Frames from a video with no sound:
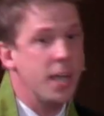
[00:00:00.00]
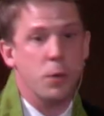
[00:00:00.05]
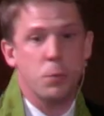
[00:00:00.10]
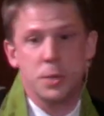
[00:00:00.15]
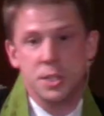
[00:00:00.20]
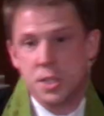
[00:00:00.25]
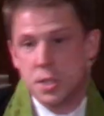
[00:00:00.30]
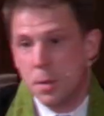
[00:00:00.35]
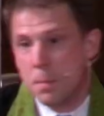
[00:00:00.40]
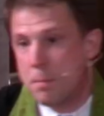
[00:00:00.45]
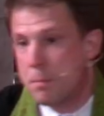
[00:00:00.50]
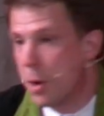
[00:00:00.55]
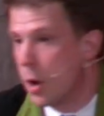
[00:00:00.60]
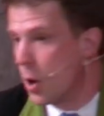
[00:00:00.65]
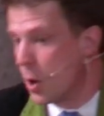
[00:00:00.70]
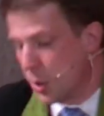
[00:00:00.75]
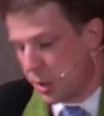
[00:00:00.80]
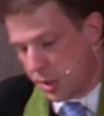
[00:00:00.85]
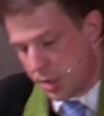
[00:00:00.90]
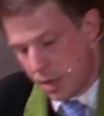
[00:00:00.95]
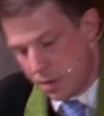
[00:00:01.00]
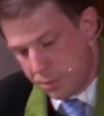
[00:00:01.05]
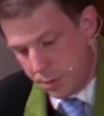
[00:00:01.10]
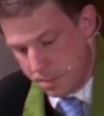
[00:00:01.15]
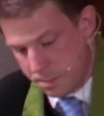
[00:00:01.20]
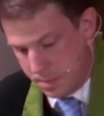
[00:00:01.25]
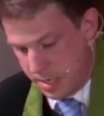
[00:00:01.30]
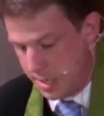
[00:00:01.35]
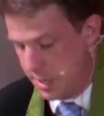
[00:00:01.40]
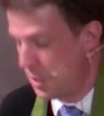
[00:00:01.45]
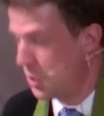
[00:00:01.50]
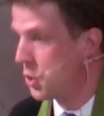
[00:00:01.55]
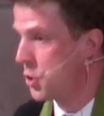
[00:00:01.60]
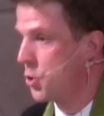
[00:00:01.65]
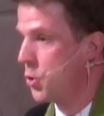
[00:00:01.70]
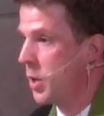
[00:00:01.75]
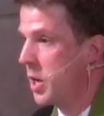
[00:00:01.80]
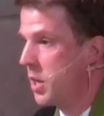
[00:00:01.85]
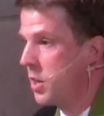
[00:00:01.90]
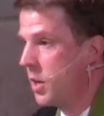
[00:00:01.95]
it was the birth of a
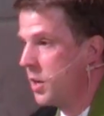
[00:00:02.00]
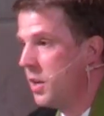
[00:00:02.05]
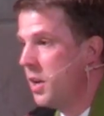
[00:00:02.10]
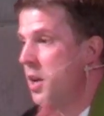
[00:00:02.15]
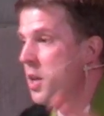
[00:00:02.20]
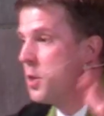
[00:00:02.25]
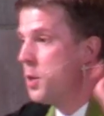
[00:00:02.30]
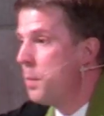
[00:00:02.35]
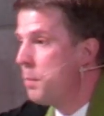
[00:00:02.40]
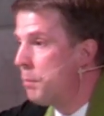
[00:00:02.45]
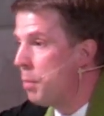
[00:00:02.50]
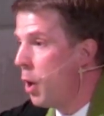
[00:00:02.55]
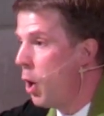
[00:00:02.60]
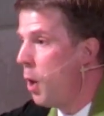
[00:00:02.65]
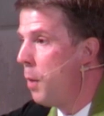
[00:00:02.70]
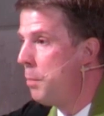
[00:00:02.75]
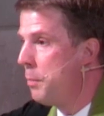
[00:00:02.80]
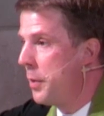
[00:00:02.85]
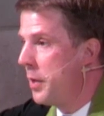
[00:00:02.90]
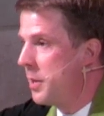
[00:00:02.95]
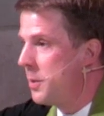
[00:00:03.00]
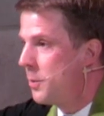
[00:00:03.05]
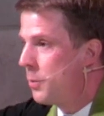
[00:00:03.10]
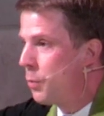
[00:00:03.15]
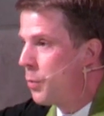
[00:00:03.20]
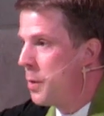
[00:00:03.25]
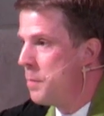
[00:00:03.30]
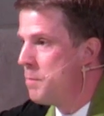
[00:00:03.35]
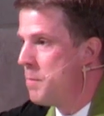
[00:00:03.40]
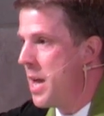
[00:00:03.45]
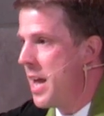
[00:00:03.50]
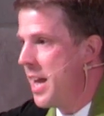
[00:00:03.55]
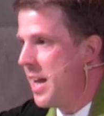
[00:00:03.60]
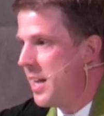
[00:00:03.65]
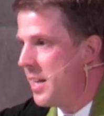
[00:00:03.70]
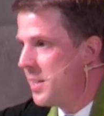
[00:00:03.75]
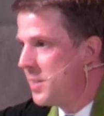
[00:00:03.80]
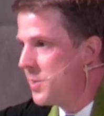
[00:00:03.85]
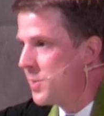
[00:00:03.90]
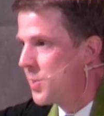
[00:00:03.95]
ministry. The, the pulpit
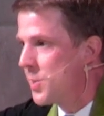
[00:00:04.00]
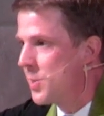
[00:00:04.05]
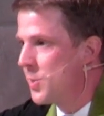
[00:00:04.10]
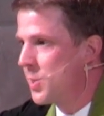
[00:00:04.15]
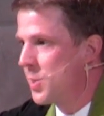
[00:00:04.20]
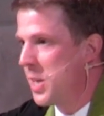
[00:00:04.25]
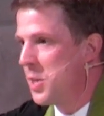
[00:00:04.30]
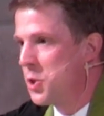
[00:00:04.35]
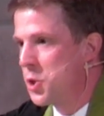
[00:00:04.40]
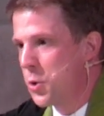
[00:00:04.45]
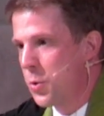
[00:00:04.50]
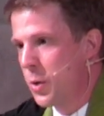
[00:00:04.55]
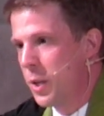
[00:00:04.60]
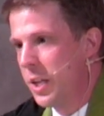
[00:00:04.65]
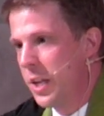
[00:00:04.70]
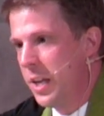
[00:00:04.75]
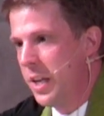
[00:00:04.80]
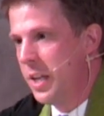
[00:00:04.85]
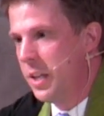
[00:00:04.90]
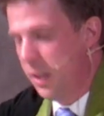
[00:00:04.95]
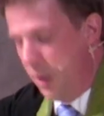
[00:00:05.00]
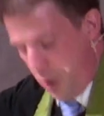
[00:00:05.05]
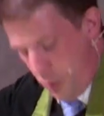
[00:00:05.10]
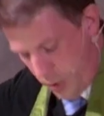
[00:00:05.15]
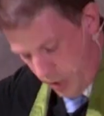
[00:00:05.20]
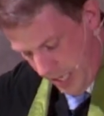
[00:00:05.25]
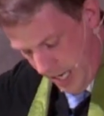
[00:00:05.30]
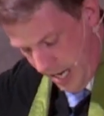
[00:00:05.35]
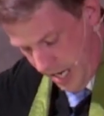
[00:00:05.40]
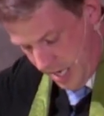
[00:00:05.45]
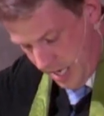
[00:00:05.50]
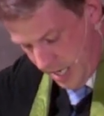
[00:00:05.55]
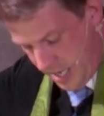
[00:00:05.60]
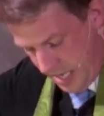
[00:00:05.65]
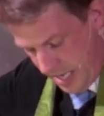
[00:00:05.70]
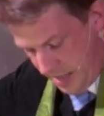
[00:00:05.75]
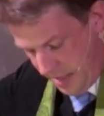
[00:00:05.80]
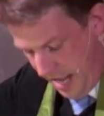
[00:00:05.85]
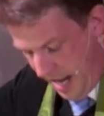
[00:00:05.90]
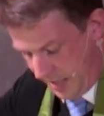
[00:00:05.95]
remains centrally located
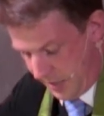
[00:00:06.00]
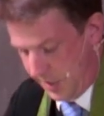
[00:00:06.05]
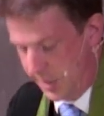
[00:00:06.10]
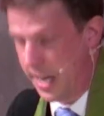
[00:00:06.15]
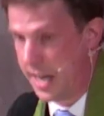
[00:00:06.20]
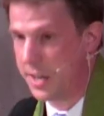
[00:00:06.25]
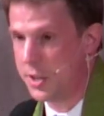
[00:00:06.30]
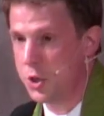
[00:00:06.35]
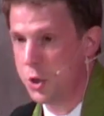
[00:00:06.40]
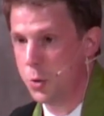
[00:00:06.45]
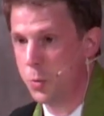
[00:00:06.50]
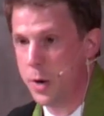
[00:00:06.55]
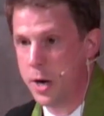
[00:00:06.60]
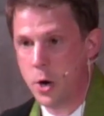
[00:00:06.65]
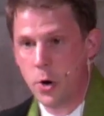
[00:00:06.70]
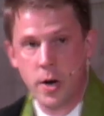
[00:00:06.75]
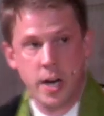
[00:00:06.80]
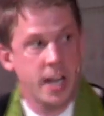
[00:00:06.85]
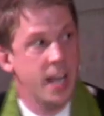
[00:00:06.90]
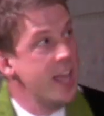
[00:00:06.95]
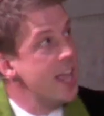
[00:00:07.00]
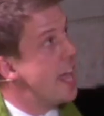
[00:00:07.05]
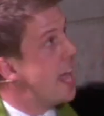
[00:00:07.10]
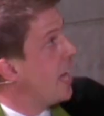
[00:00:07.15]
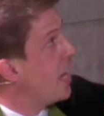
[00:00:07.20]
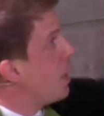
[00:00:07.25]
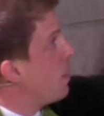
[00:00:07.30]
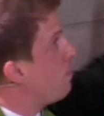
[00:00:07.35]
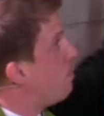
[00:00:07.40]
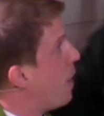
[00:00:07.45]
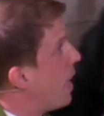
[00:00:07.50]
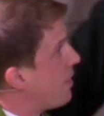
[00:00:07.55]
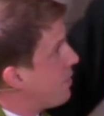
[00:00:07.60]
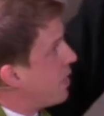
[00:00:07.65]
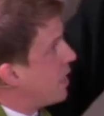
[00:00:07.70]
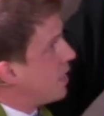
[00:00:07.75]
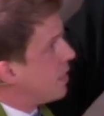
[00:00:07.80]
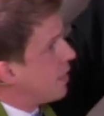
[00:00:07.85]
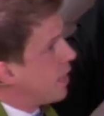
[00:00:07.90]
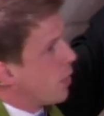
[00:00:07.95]
in that sanctuary, and above
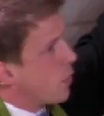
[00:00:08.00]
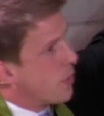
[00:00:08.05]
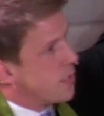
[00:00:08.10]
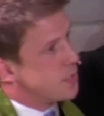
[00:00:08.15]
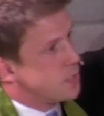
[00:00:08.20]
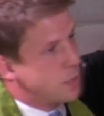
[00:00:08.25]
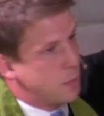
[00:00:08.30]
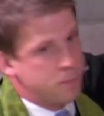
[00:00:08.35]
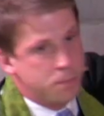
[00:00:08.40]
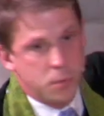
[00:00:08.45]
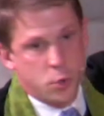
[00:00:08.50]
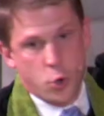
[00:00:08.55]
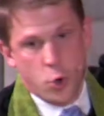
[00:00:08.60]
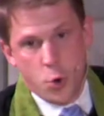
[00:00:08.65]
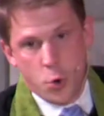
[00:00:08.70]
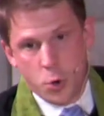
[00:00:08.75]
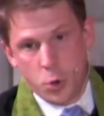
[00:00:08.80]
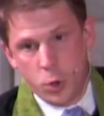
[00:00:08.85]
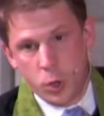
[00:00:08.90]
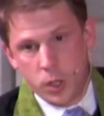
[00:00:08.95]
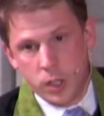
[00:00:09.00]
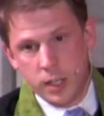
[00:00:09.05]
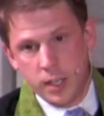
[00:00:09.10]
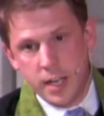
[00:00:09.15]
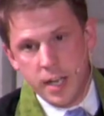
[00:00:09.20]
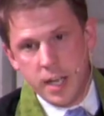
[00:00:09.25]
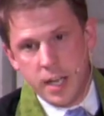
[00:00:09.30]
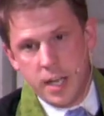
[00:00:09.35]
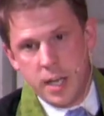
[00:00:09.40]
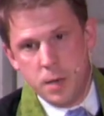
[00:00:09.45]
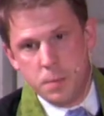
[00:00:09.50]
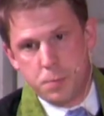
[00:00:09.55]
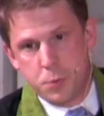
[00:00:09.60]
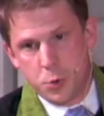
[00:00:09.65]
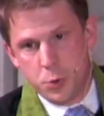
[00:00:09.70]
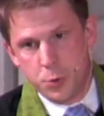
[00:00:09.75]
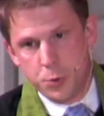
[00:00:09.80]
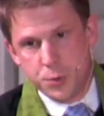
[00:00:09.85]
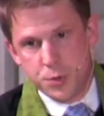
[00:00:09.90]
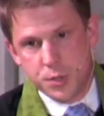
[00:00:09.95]
it there is a mural,
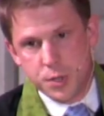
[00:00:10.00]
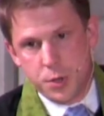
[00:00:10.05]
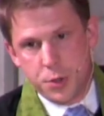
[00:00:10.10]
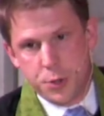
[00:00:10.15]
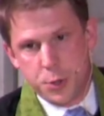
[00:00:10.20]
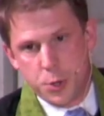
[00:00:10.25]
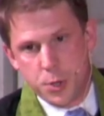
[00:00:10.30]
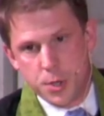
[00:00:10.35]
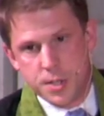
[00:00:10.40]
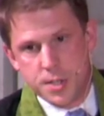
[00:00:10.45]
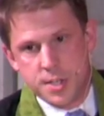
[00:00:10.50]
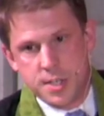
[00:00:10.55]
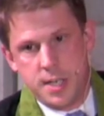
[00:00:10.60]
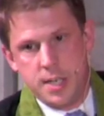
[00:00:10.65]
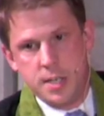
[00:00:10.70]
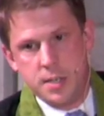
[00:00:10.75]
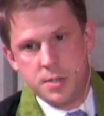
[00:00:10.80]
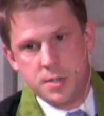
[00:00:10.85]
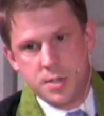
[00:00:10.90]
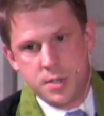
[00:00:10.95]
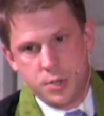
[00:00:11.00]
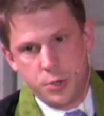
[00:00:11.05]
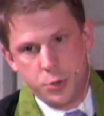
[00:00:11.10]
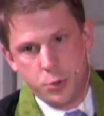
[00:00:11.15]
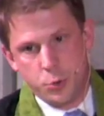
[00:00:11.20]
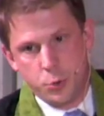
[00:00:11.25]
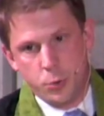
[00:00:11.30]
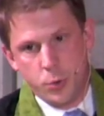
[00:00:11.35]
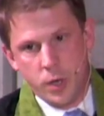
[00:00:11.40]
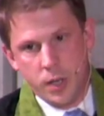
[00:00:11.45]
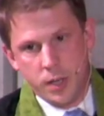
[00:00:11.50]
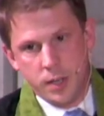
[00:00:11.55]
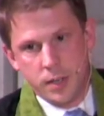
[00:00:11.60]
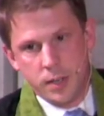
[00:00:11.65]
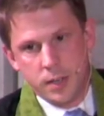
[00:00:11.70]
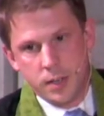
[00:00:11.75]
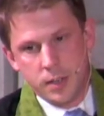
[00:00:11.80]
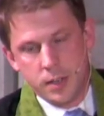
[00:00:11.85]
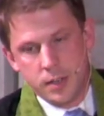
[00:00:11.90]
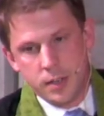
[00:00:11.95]
Hebrews 13 2.
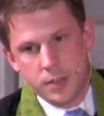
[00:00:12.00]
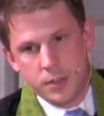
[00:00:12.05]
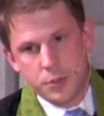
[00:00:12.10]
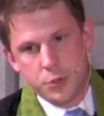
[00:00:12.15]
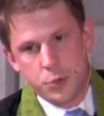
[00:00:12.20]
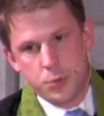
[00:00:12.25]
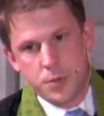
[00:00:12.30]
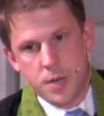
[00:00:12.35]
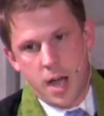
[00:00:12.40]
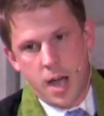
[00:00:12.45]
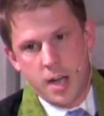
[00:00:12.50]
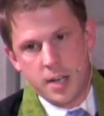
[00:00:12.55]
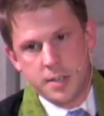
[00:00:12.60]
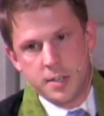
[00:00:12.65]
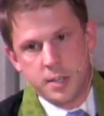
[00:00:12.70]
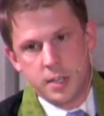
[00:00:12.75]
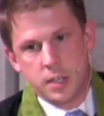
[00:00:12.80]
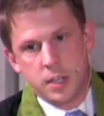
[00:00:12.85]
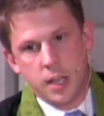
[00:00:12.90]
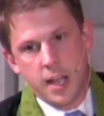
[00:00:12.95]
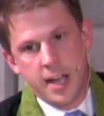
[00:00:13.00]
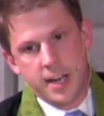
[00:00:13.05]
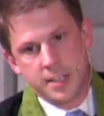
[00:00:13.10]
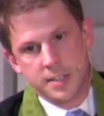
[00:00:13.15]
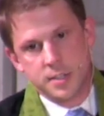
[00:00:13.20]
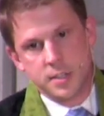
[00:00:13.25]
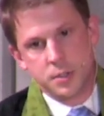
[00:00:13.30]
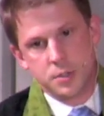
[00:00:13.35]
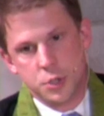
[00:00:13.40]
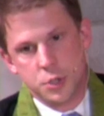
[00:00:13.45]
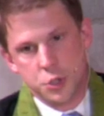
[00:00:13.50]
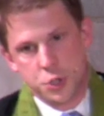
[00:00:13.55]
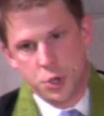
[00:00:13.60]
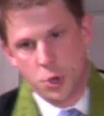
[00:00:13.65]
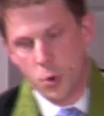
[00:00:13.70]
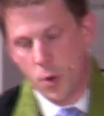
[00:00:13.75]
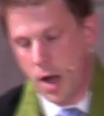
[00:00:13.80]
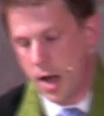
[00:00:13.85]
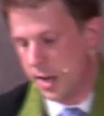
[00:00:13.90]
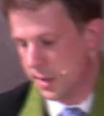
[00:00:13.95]
Do not neglect
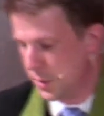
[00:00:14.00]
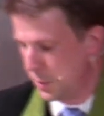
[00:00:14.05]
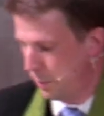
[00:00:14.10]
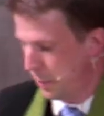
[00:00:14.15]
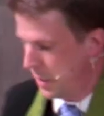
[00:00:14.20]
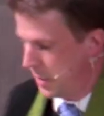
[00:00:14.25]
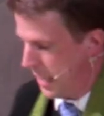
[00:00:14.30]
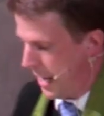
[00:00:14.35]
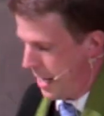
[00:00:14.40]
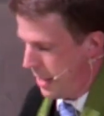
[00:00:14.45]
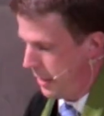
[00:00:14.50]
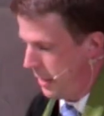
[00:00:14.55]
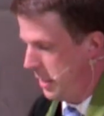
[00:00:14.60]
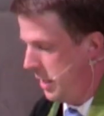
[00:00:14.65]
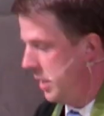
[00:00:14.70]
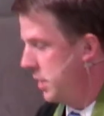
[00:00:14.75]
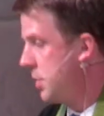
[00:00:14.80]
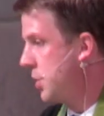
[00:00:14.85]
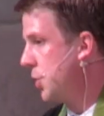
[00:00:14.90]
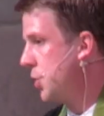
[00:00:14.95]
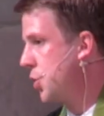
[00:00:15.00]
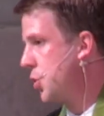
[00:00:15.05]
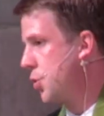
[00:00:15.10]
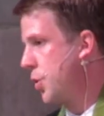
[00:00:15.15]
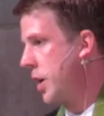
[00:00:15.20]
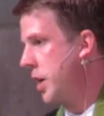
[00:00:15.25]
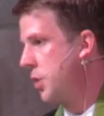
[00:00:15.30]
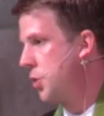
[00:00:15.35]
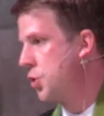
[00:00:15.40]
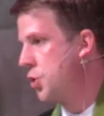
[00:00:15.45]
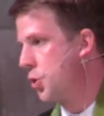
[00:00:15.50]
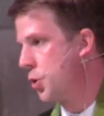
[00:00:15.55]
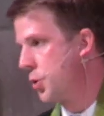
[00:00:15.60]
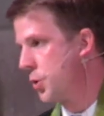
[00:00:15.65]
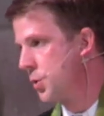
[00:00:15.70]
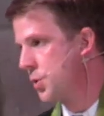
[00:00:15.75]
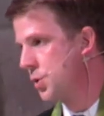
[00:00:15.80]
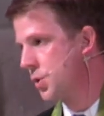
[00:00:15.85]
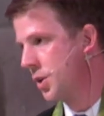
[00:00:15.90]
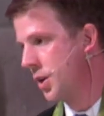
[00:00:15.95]
show hospitality to
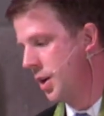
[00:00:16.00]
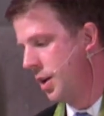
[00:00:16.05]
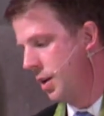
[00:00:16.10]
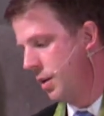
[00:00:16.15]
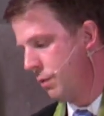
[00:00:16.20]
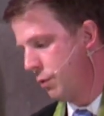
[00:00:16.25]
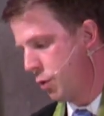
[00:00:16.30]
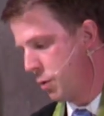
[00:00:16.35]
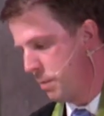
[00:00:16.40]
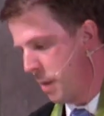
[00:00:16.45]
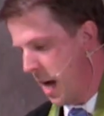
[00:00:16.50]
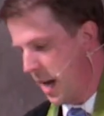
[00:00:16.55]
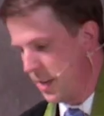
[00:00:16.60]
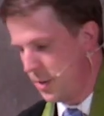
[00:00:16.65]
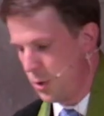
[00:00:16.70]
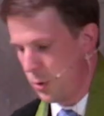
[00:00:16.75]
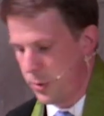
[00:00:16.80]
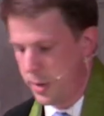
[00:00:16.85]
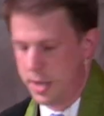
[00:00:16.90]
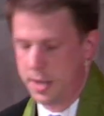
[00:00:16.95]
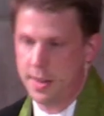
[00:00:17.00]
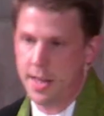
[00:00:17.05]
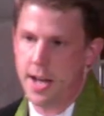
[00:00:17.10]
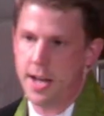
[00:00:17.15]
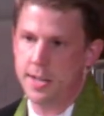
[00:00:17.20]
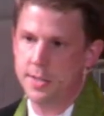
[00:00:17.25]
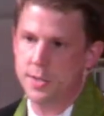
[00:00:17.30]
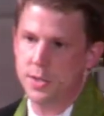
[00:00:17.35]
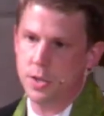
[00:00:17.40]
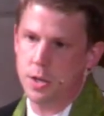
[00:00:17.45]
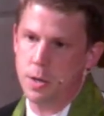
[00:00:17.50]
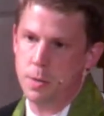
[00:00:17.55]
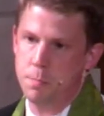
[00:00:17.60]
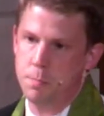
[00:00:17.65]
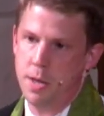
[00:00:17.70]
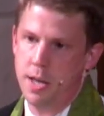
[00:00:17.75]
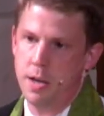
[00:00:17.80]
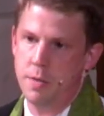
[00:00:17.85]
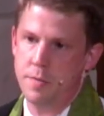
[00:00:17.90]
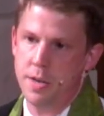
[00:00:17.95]
strangers, for by doing that,
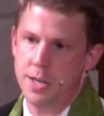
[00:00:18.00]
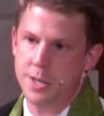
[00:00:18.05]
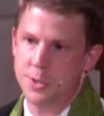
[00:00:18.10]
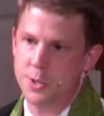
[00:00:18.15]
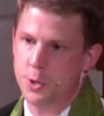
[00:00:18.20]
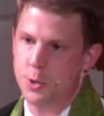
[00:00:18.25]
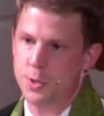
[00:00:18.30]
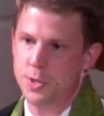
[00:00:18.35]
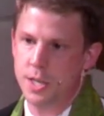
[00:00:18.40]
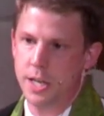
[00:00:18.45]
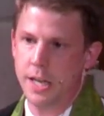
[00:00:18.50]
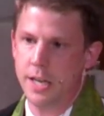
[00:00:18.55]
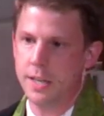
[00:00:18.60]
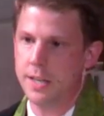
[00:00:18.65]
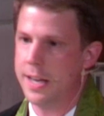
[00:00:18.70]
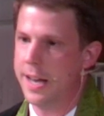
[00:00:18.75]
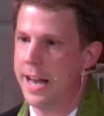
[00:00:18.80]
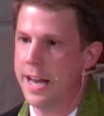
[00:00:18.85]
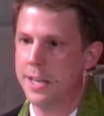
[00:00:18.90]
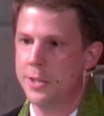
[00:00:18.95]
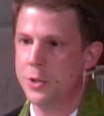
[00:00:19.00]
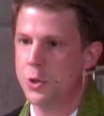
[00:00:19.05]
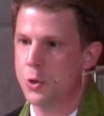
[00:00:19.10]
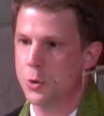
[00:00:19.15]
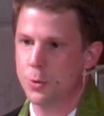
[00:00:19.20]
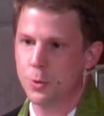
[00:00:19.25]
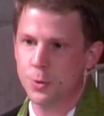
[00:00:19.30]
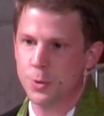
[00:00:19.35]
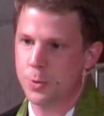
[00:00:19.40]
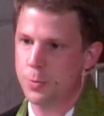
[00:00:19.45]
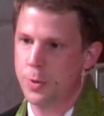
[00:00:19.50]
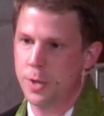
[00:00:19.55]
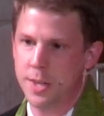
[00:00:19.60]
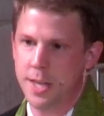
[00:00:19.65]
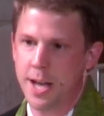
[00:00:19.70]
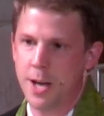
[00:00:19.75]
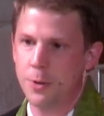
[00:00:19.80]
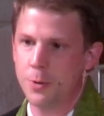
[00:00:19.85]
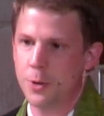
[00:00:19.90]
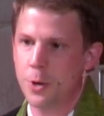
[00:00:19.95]
some have entertained angels
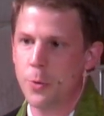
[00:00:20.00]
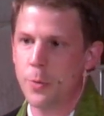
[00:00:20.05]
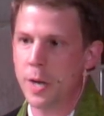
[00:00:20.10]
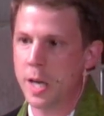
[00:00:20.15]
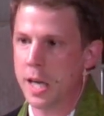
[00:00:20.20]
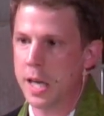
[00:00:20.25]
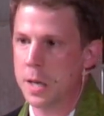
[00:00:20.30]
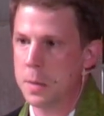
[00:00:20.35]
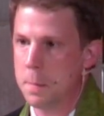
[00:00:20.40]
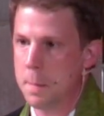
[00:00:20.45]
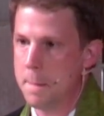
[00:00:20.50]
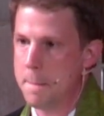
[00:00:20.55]
without knowing it.